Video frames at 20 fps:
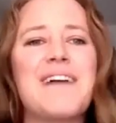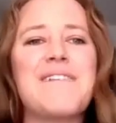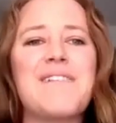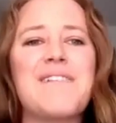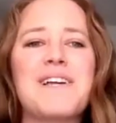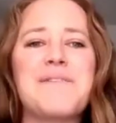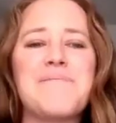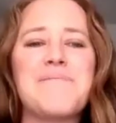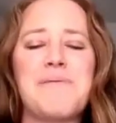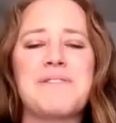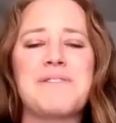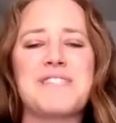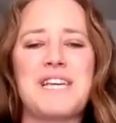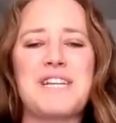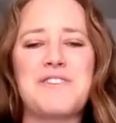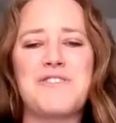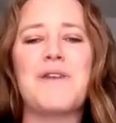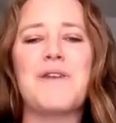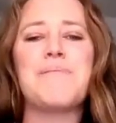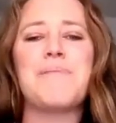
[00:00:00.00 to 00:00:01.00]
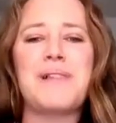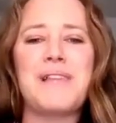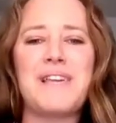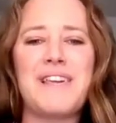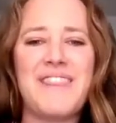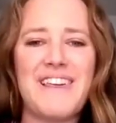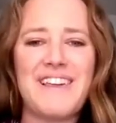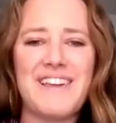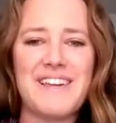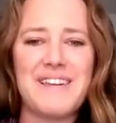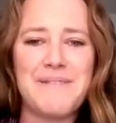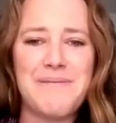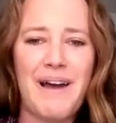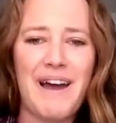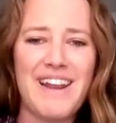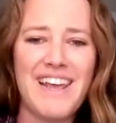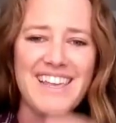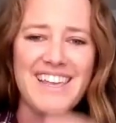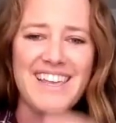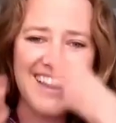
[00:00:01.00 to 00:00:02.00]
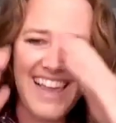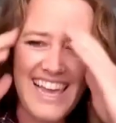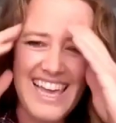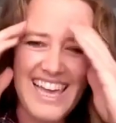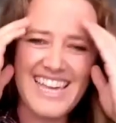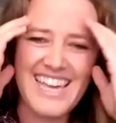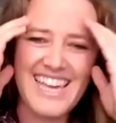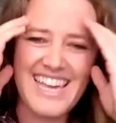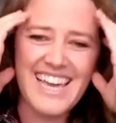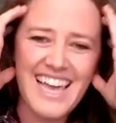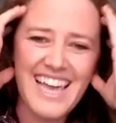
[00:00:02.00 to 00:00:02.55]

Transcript: I like, I'm almost like trembling thinking about it. Like